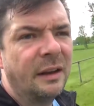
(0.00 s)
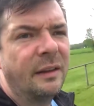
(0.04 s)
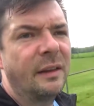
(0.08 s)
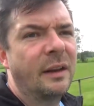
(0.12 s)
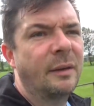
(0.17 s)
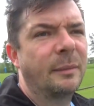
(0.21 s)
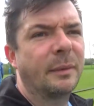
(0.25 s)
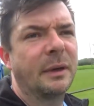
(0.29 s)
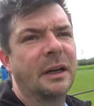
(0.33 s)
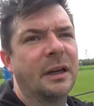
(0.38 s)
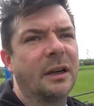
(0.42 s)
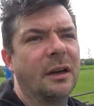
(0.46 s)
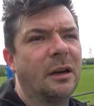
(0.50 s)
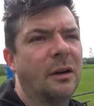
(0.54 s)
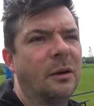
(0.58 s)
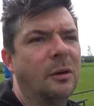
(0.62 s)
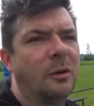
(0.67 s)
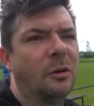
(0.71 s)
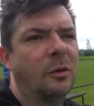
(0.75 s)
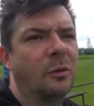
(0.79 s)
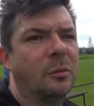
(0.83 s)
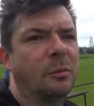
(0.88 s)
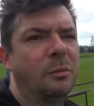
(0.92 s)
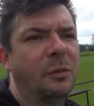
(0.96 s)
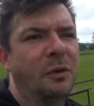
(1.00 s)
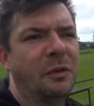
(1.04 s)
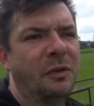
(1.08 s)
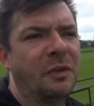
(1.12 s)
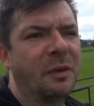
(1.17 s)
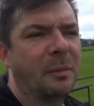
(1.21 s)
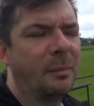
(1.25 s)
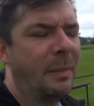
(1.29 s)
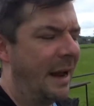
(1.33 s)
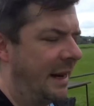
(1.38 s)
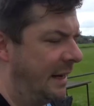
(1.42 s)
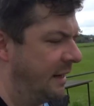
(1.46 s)
then I'm gonna go move
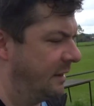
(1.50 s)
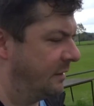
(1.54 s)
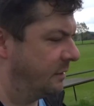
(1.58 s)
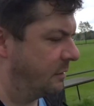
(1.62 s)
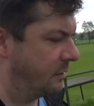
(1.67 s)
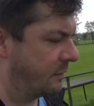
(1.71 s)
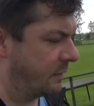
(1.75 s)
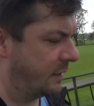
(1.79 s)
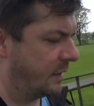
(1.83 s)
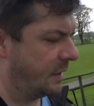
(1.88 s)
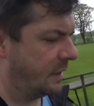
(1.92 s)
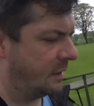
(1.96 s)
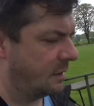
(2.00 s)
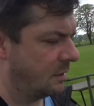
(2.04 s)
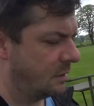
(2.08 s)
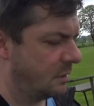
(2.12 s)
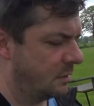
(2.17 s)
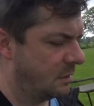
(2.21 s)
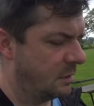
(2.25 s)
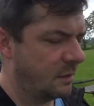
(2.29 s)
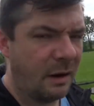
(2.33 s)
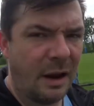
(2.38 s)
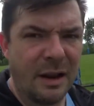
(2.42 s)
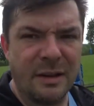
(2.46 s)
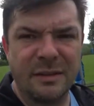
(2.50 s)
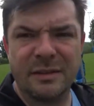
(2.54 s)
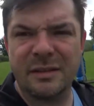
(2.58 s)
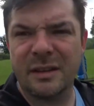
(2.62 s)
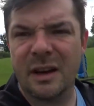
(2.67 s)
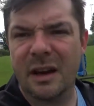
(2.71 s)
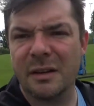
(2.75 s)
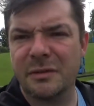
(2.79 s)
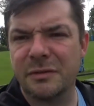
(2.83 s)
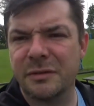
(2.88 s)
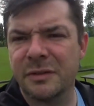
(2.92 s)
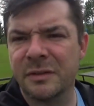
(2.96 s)
some baggies over here and
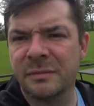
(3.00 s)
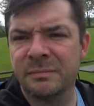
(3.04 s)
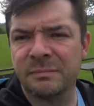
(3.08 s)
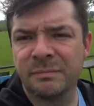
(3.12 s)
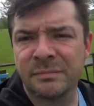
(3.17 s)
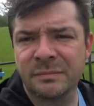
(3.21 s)
stuff.